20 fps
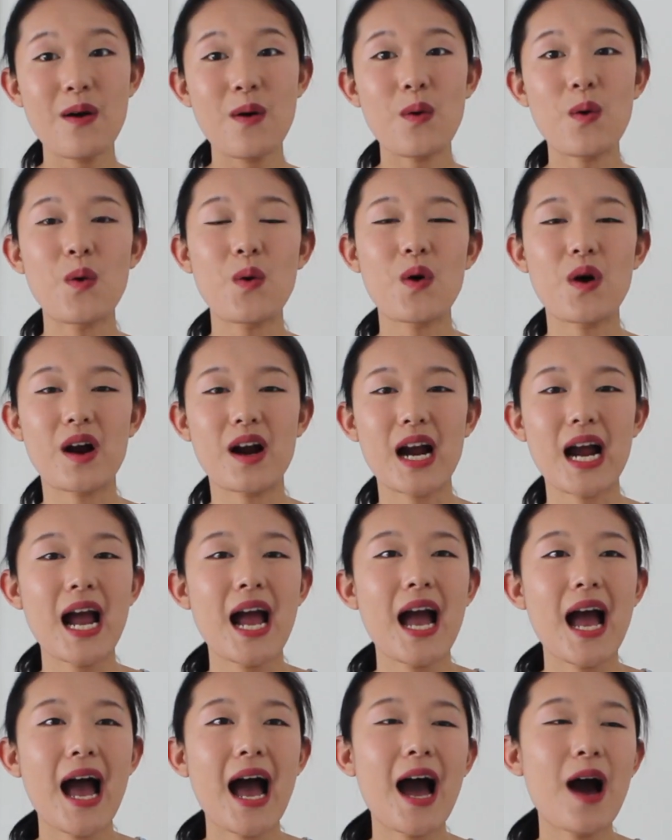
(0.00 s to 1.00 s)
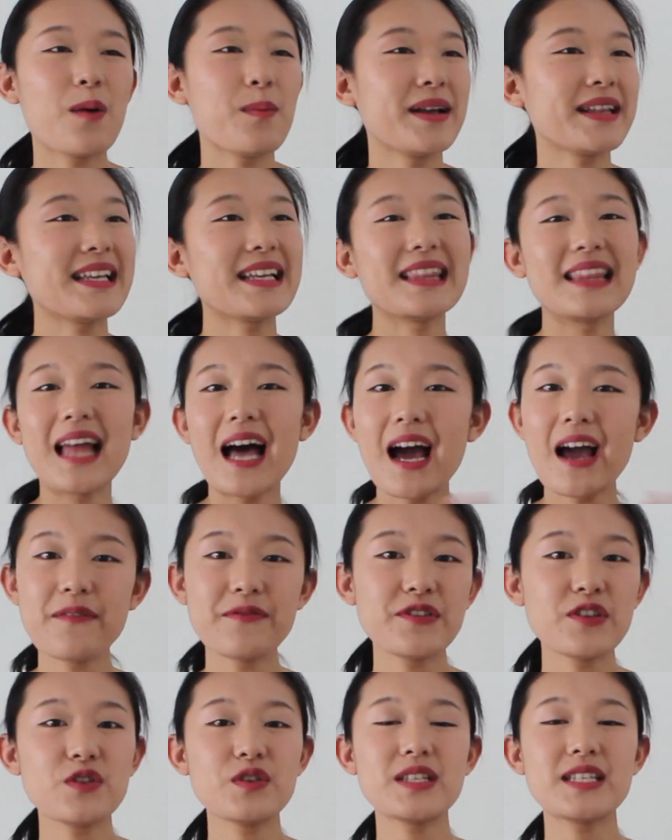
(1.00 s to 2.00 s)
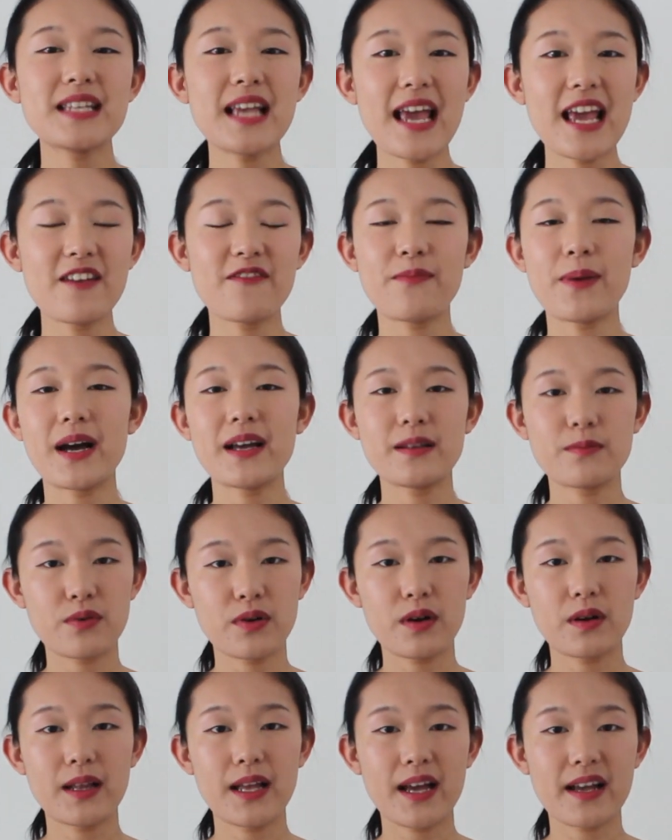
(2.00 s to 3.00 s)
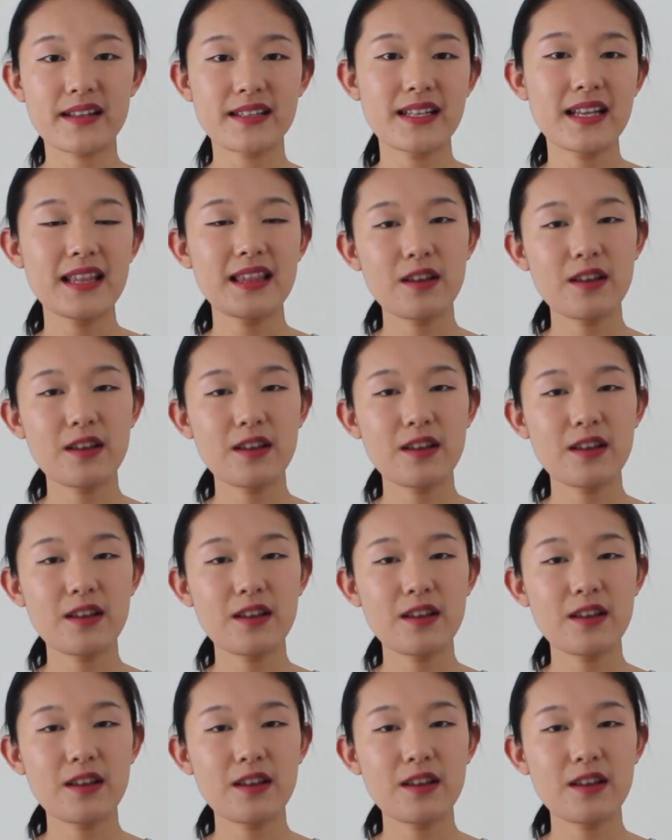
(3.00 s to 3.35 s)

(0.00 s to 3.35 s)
or how many lives you save by the product,